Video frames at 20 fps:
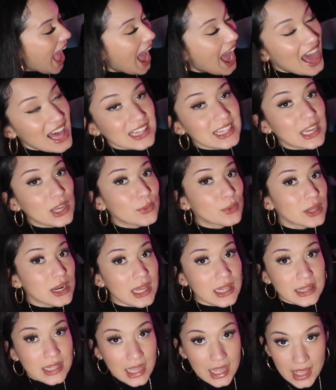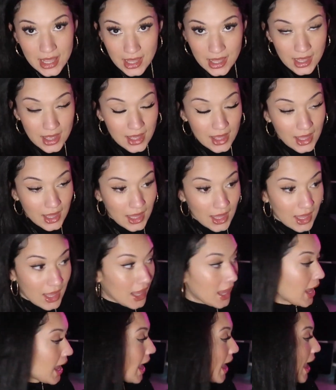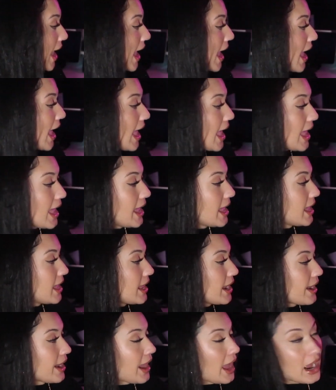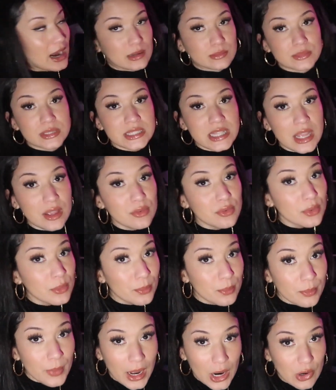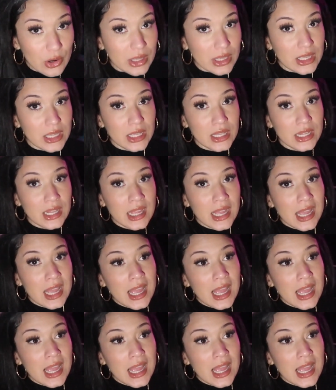I like what I like, and I'm safe about it.